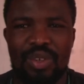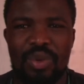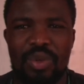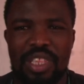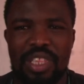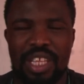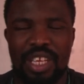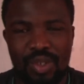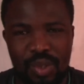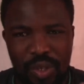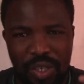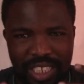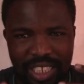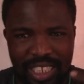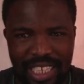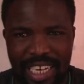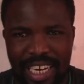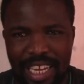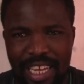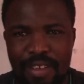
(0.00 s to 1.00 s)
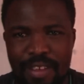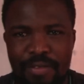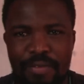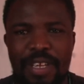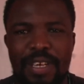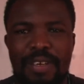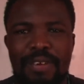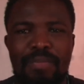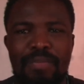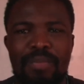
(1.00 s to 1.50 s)
your things on Sunday
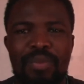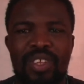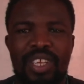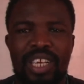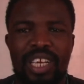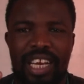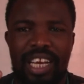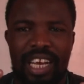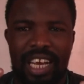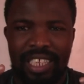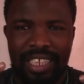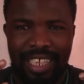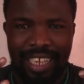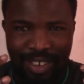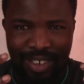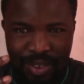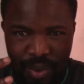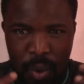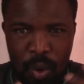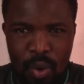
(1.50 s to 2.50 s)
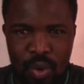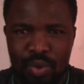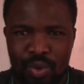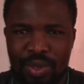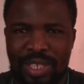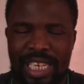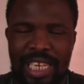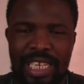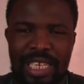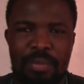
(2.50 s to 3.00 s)
evening, and then you go to
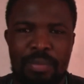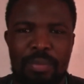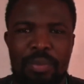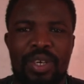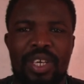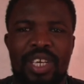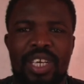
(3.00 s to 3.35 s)
sleep.